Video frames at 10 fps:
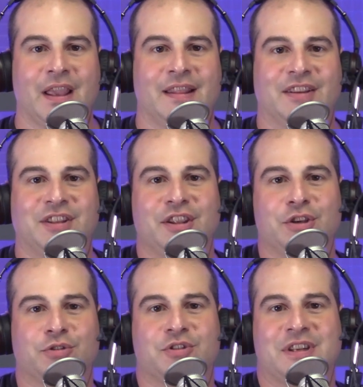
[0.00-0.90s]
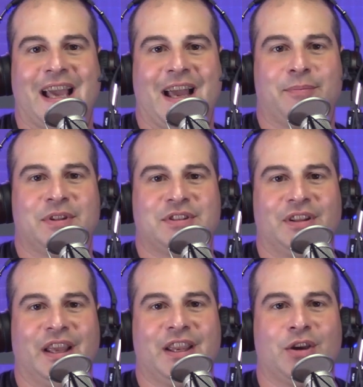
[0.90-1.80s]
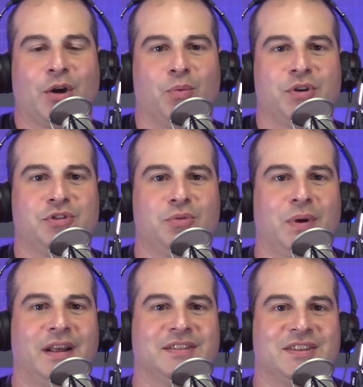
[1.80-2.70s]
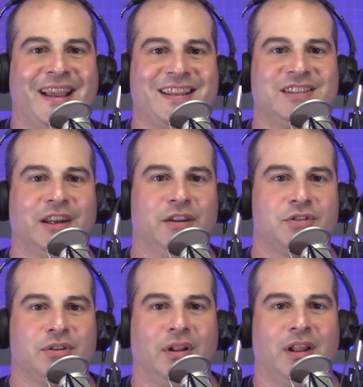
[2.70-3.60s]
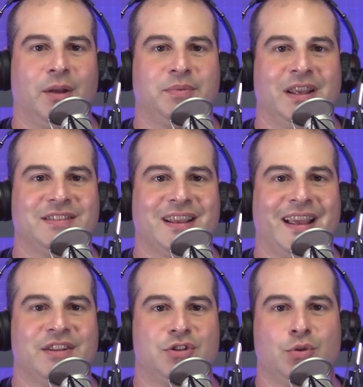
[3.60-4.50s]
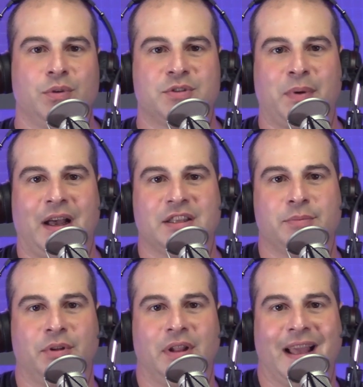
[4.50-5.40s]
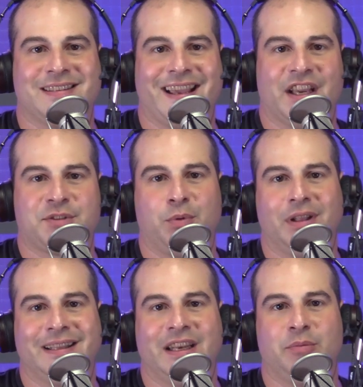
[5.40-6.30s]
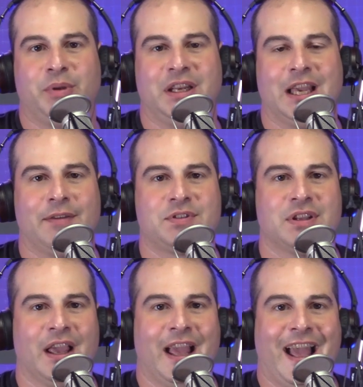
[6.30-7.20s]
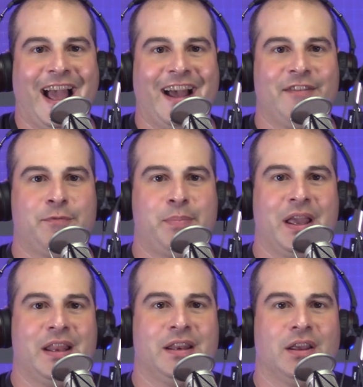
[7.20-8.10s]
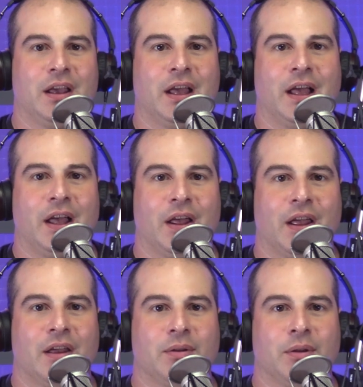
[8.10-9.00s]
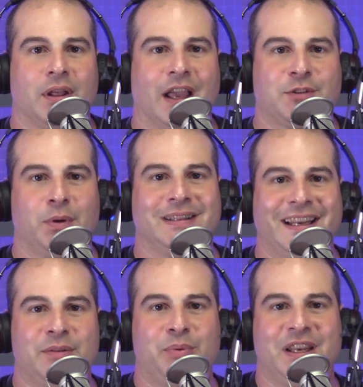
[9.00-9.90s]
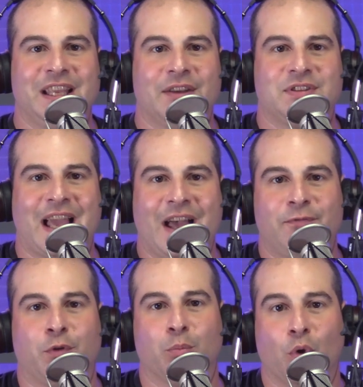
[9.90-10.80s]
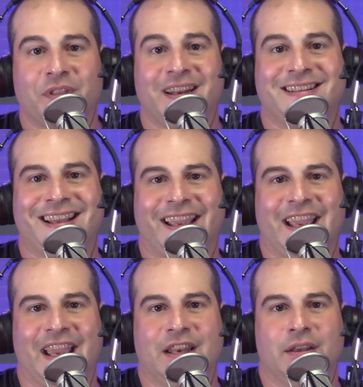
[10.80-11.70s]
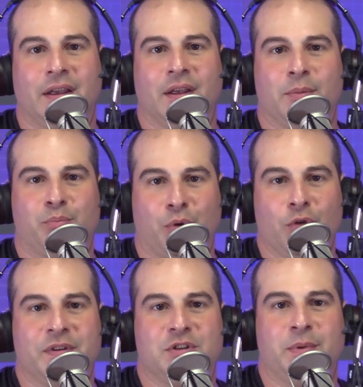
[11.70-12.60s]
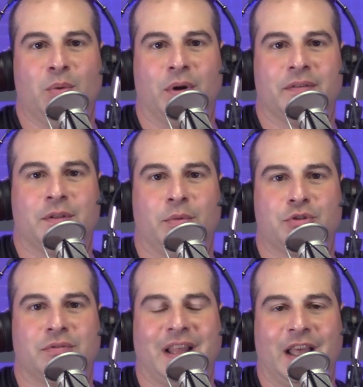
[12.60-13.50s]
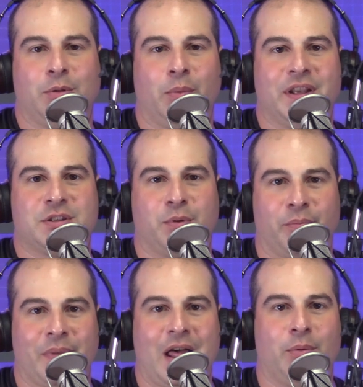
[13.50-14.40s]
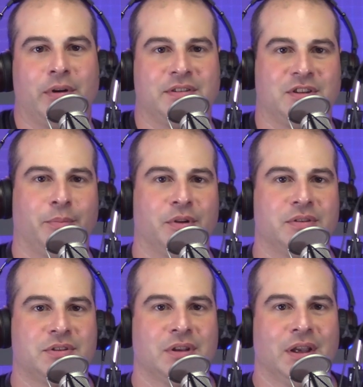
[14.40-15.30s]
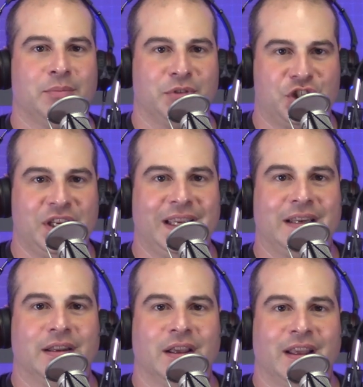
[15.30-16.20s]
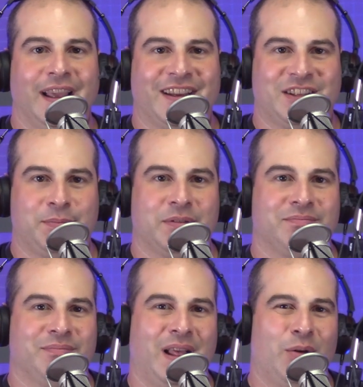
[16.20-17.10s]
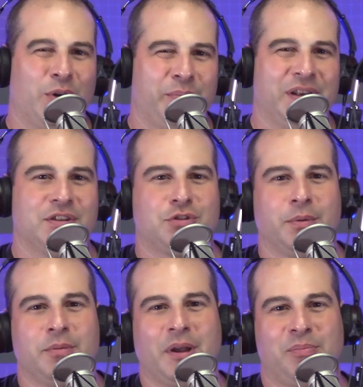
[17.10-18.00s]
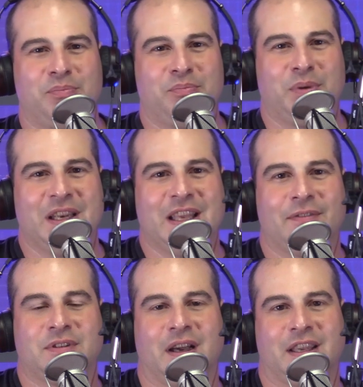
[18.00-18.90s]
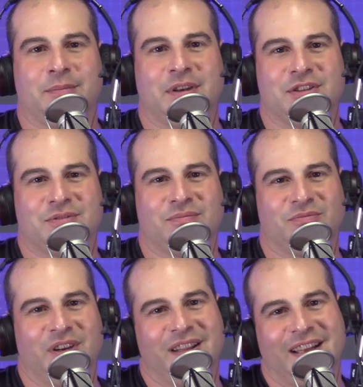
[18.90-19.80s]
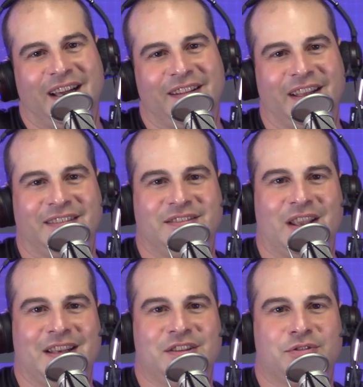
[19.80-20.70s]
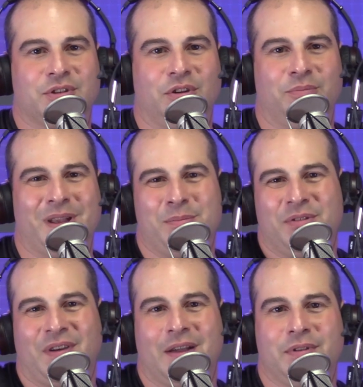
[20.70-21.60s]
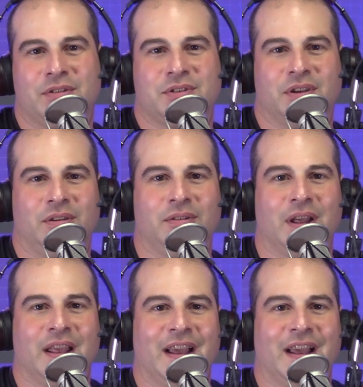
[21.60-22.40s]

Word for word: They say that users and admins alike would do well to test and install updates as soon as possible, as exploit laden PDFs have been. Uh, exploit laden PDFs have for more than a decade proven to be one of the most reliable ways to put malware on someone's machine, except that malware being distributed by PDF document is really kind of like 10 years ago, maybe five years ago.